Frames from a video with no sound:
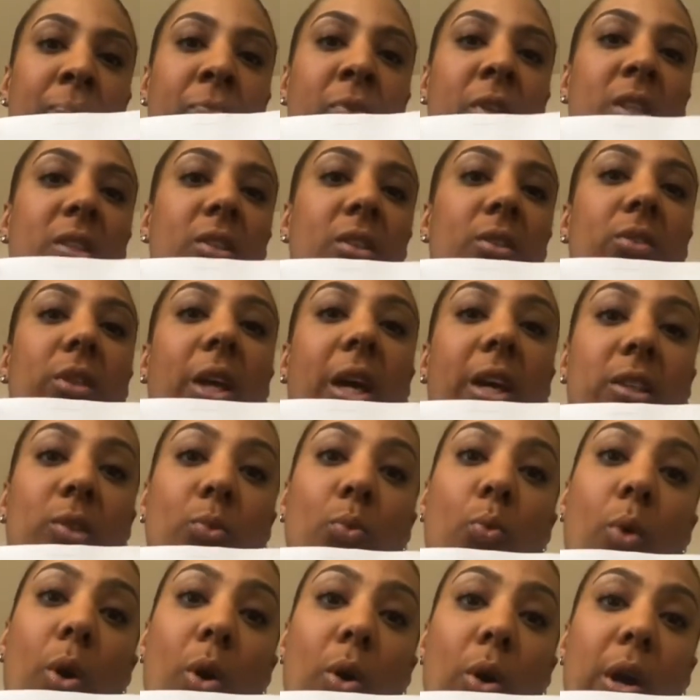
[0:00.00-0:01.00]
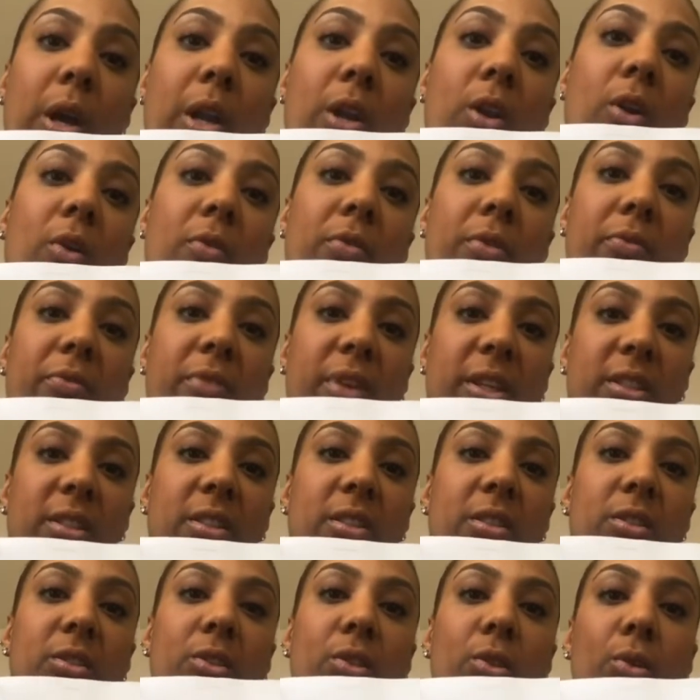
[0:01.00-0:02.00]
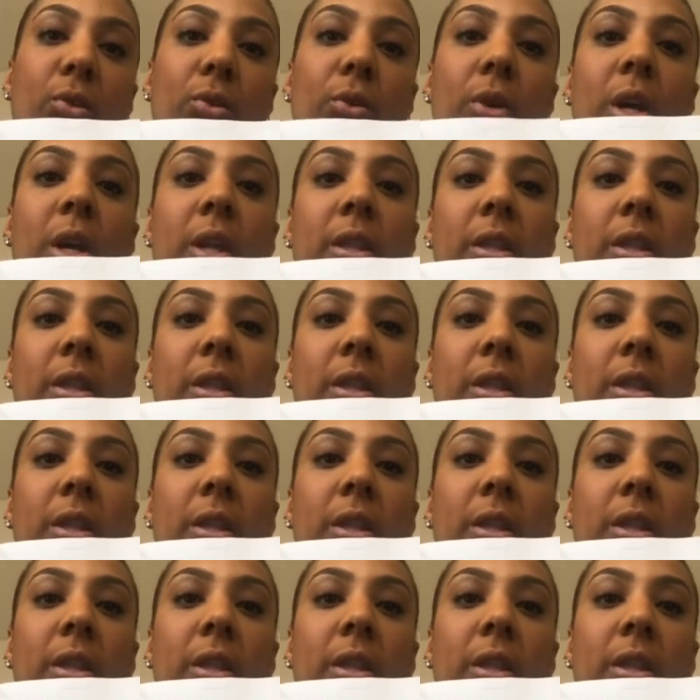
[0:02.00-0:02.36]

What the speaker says: So that's what a lot of investors do.